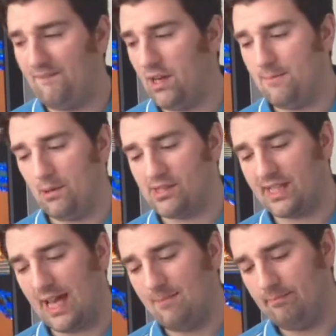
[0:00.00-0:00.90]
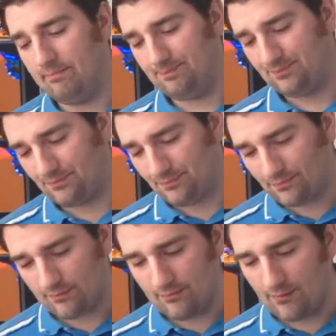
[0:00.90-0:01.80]
Fully boxed again.
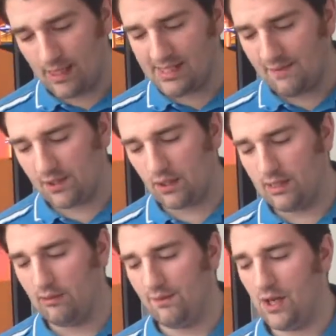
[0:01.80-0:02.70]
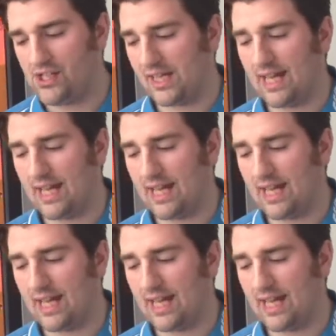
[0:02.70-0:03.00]
It's even got a little Virgin